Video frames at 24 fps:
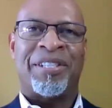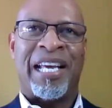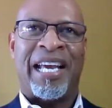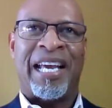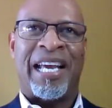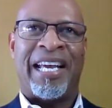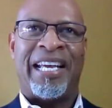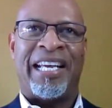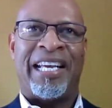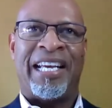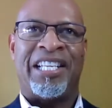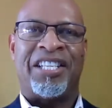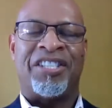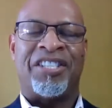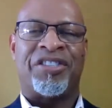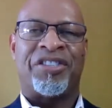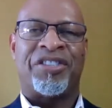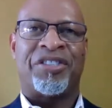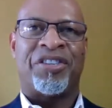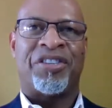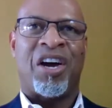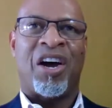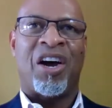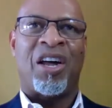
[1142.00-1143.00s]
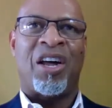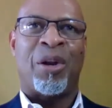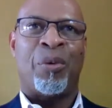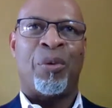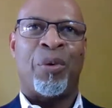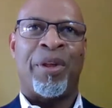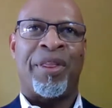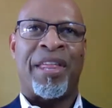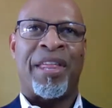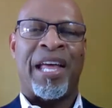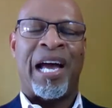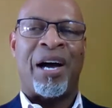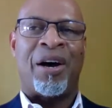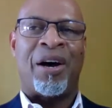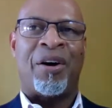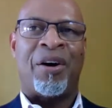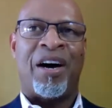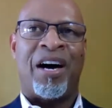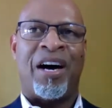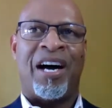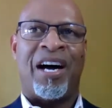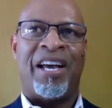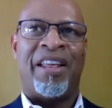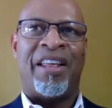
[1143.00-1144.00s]
say it started with our
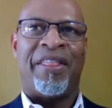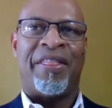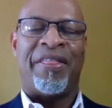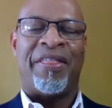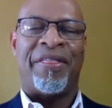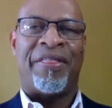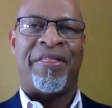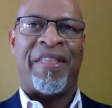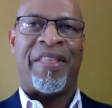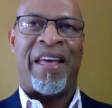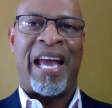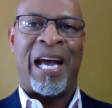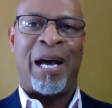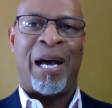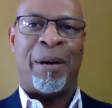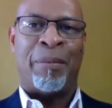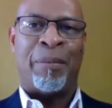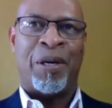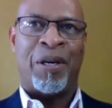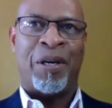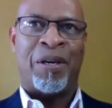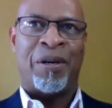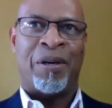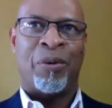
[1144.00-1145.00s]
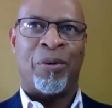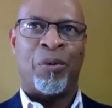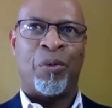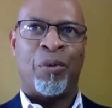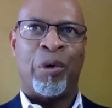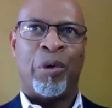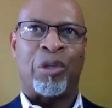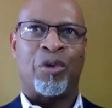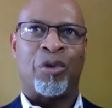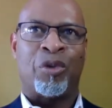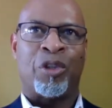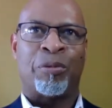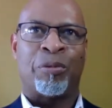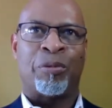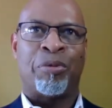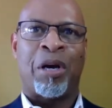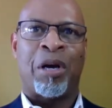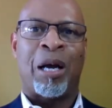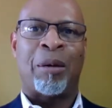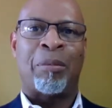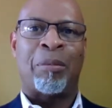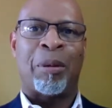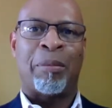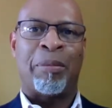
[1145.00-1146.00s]
Aunt Thamma, which was
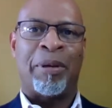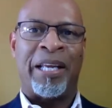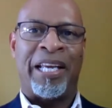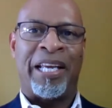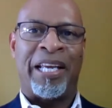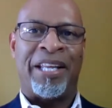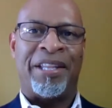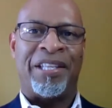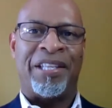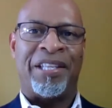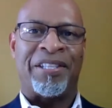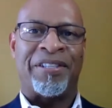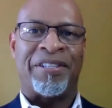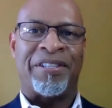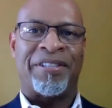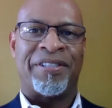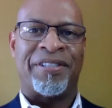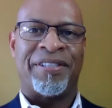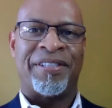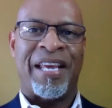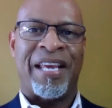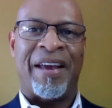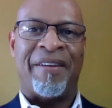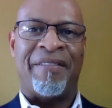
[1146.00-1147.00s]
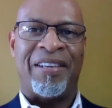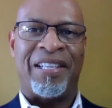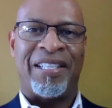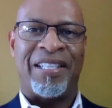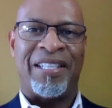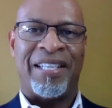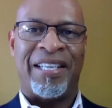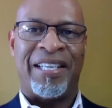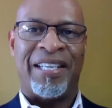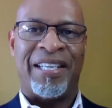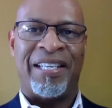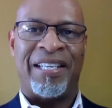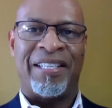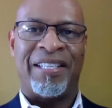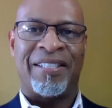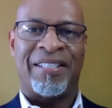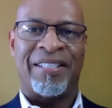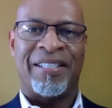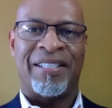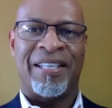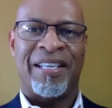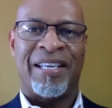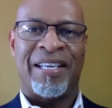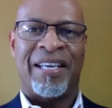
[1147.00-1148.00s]
probably in the
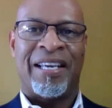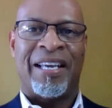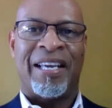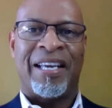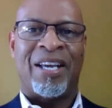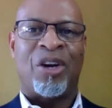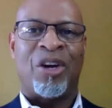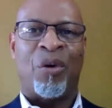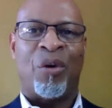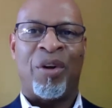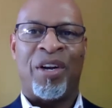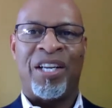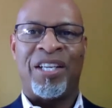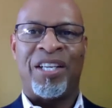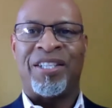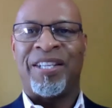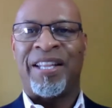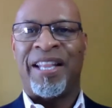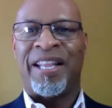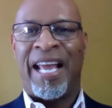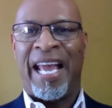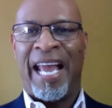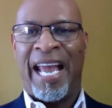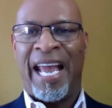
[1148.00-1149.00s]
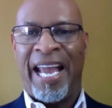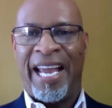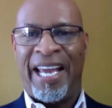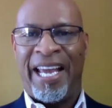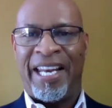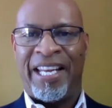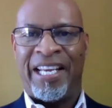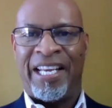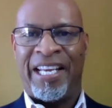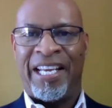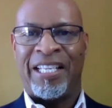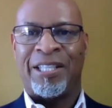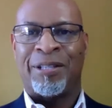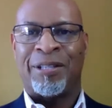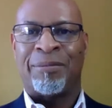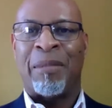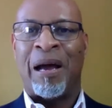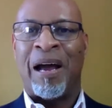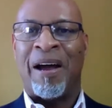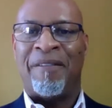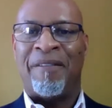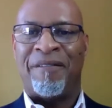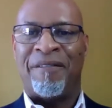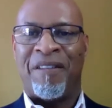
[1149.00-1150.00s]
seventies, going into the eighties.
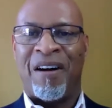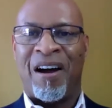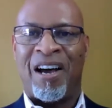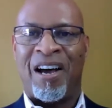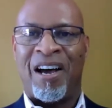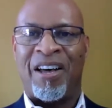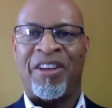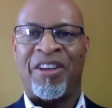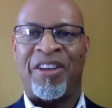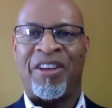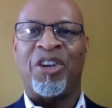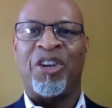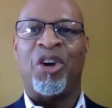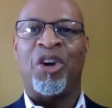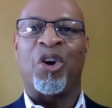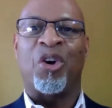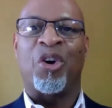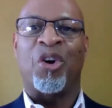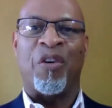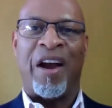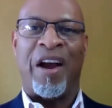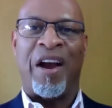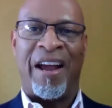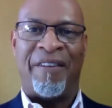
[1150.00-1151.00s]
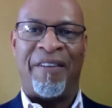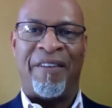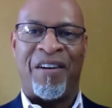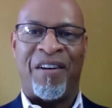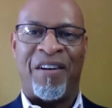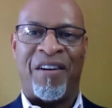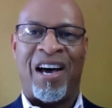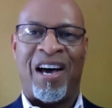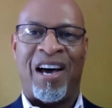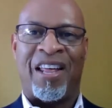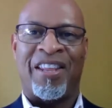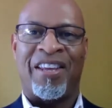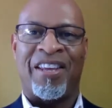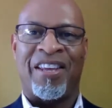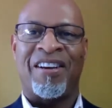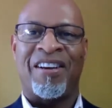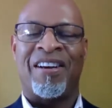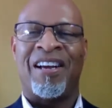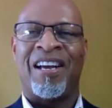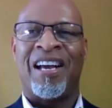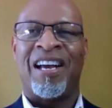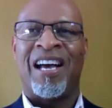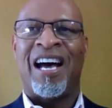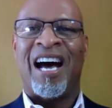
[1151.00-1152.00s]
My father, your grandfather,
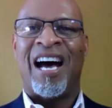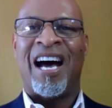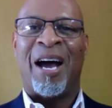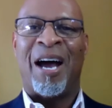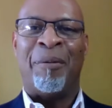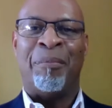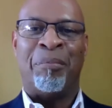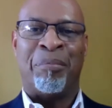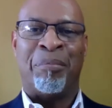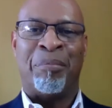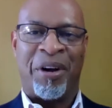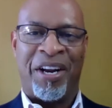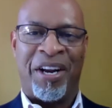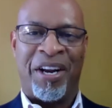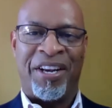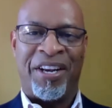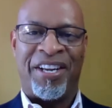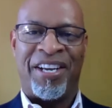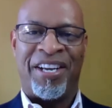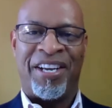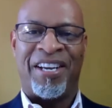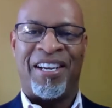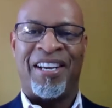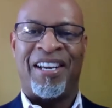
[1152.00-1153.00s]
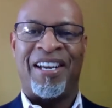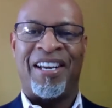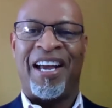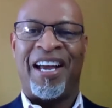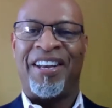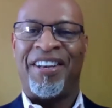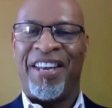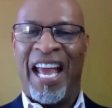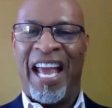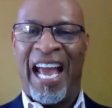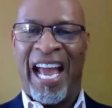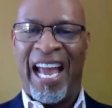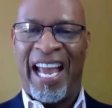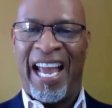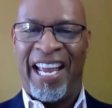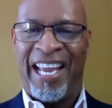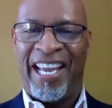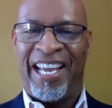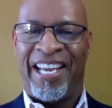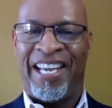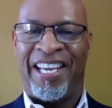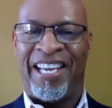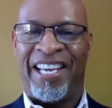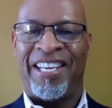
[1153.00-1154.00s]
Aunt Brenda, Aunt
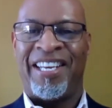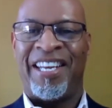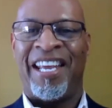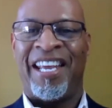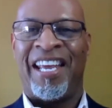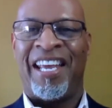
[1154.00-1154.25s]
Diane,